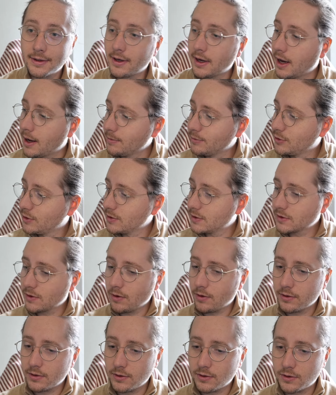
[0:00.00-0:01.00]
I'm just
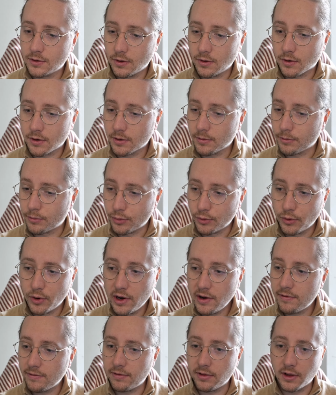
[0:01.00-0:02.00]
going to talk
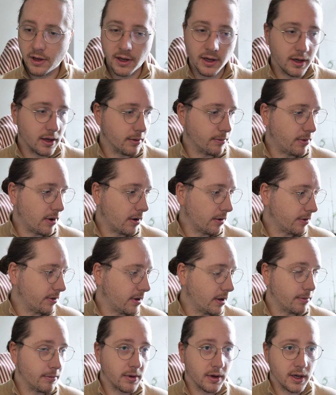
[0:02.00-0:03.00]
briefly about
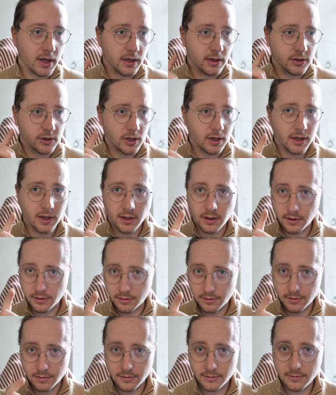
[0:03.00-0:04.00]
them. Actually,
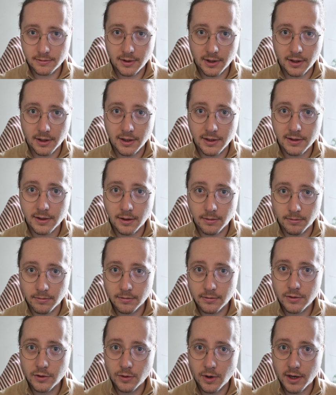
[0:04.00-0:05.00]
at least I'm
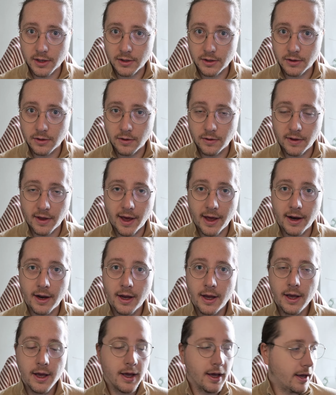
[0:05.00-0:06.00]
trying to do that.
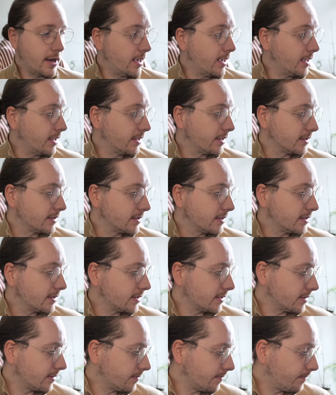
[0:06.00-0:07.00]

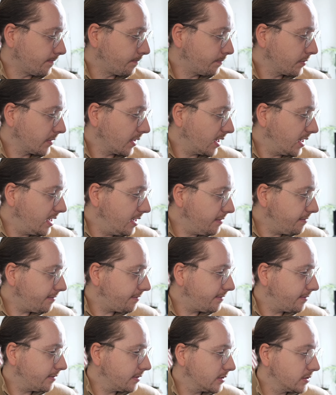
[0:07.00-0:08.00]
And
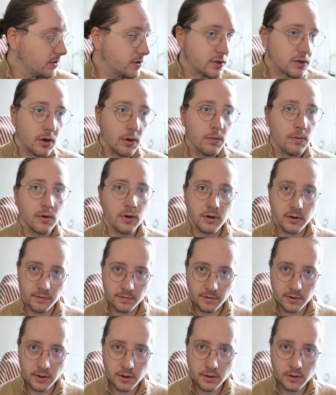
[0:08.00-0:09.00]
if someone of
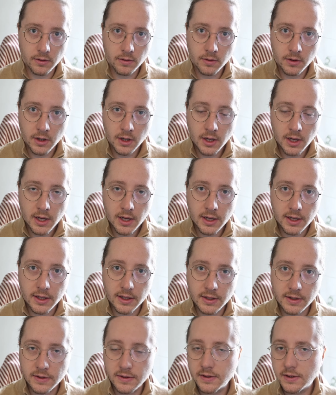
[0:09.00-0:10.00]
you
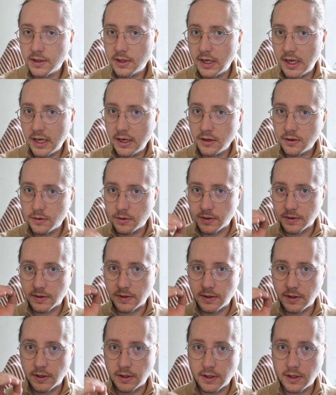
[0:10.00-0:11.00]
is
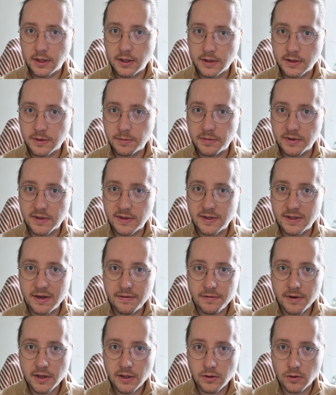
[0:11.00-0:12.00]
interested in a
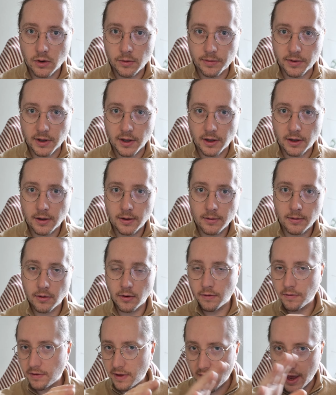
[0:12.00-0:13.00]
specific topic
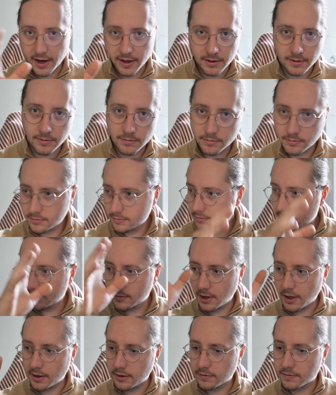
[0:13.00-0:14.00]
or that
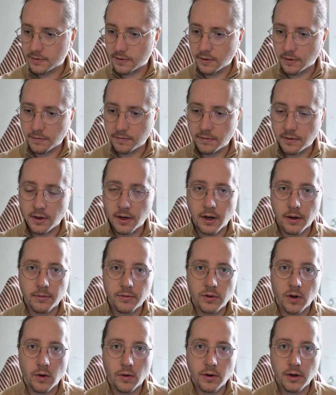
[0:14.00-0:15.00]
kind of stuff that I'm
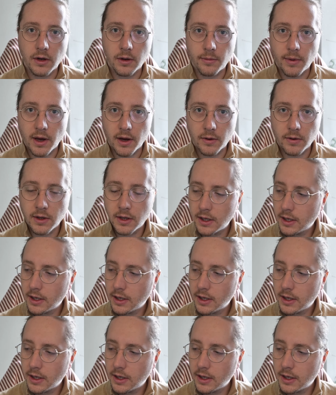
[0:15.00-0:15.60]
talking about,